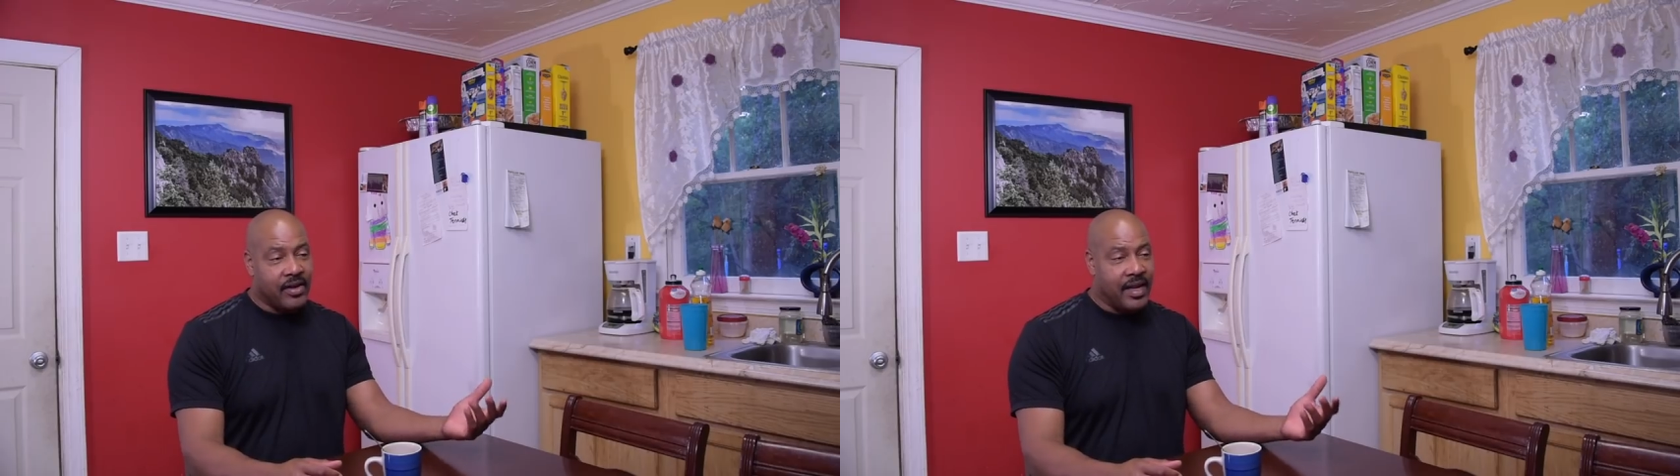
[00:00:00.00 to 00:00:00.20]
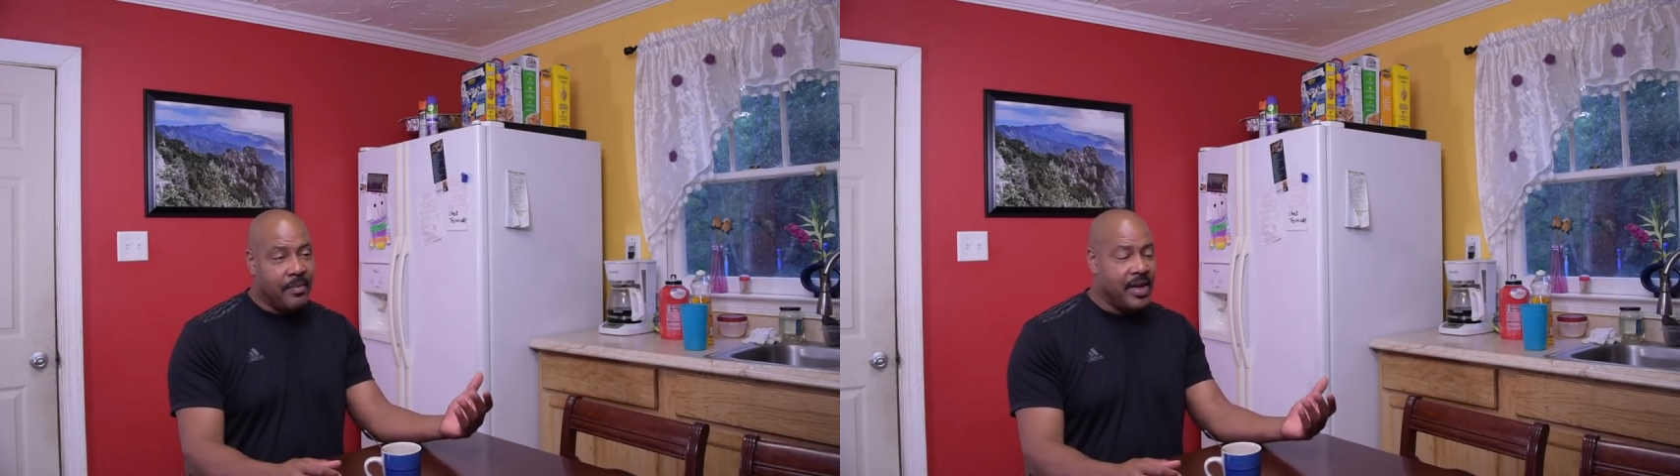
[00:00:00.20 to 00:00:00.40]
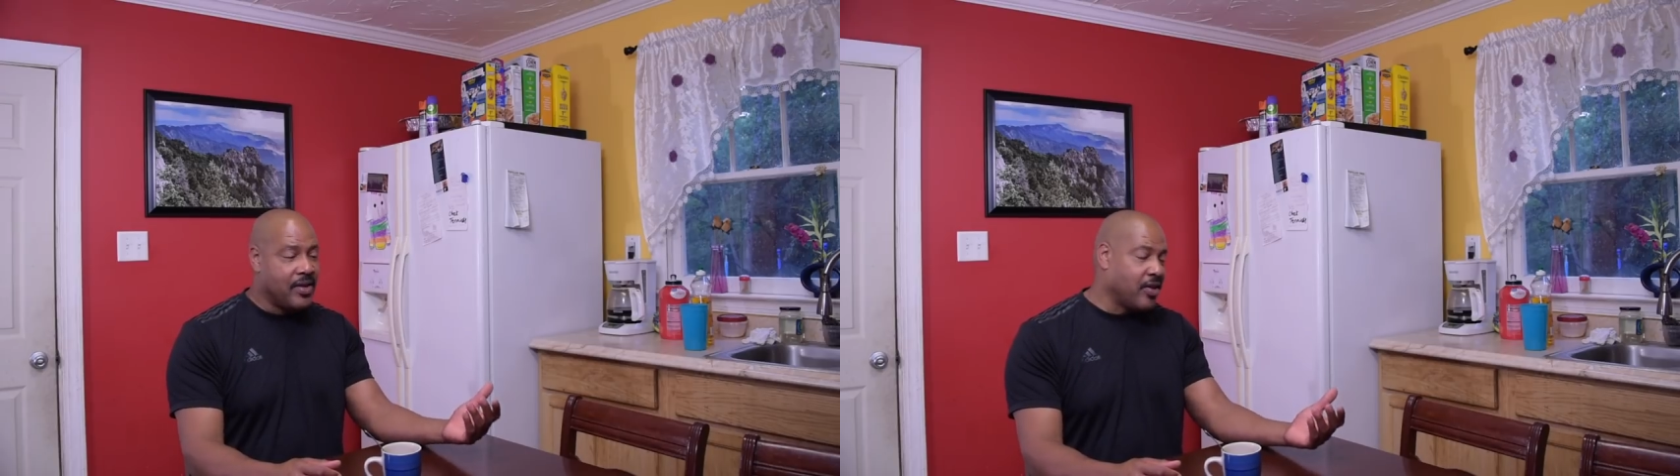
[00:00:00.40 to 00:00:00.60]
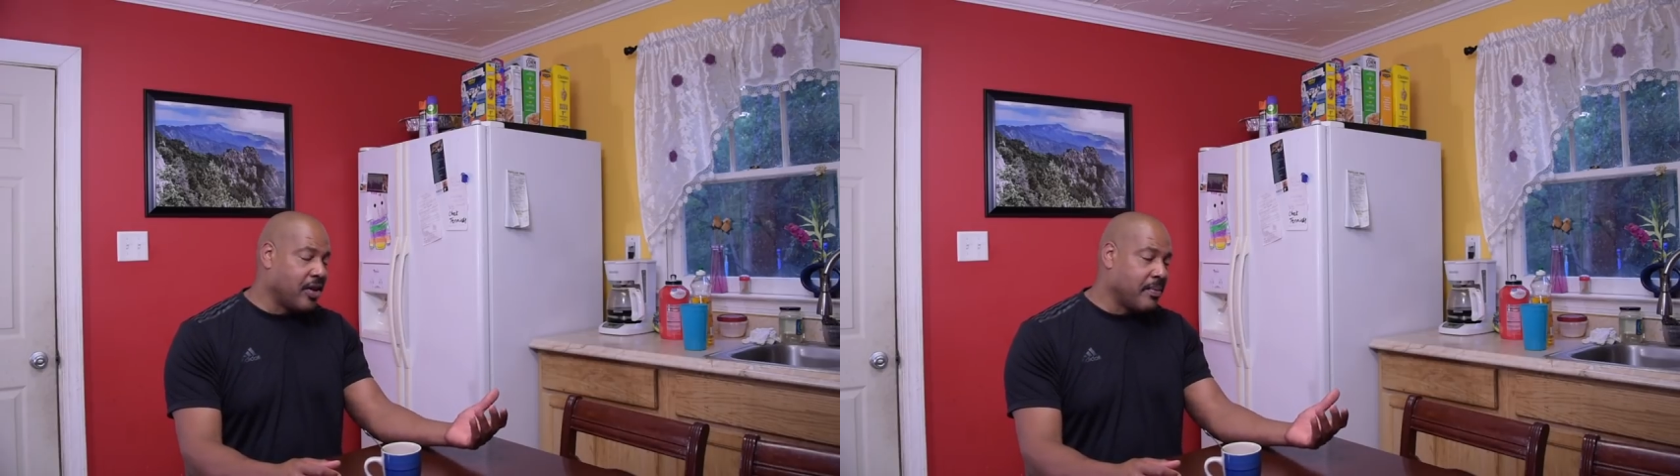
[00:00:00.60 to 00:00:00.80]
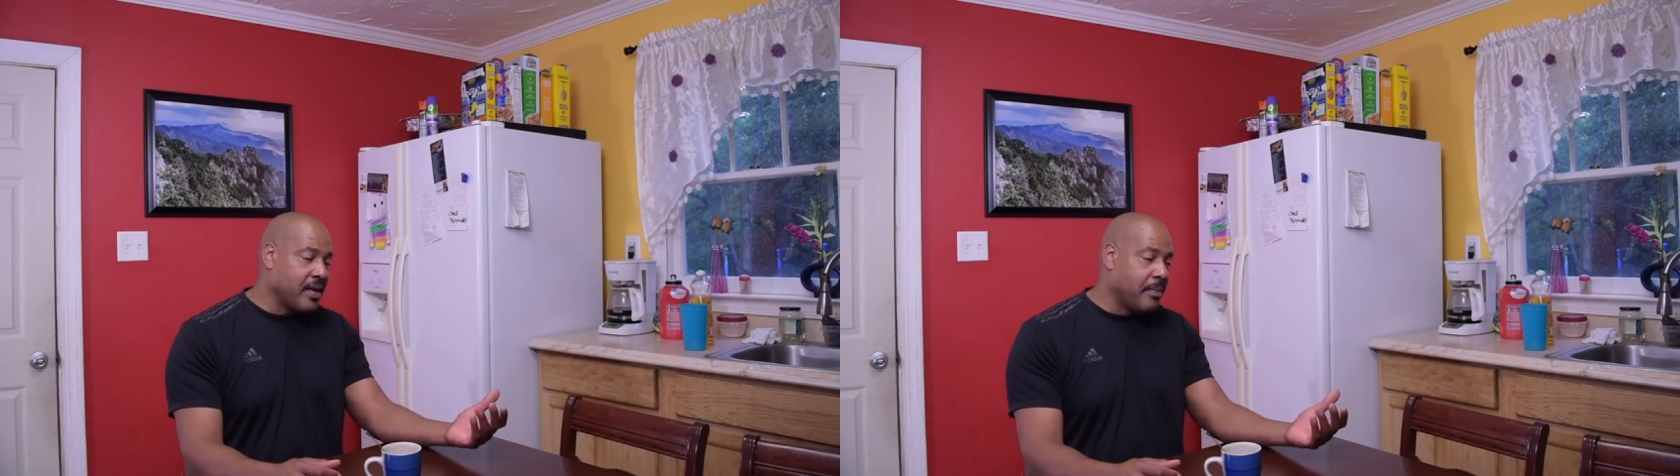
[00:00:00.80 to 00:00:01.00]
That means you're
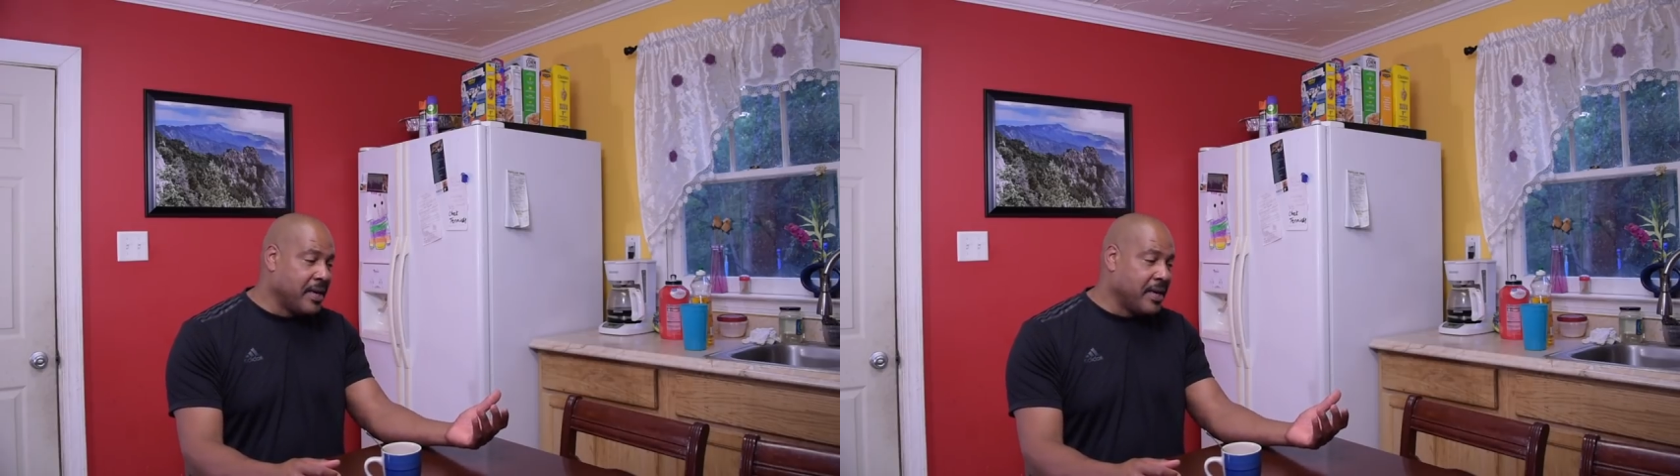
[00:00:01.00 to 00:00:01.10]
going to be a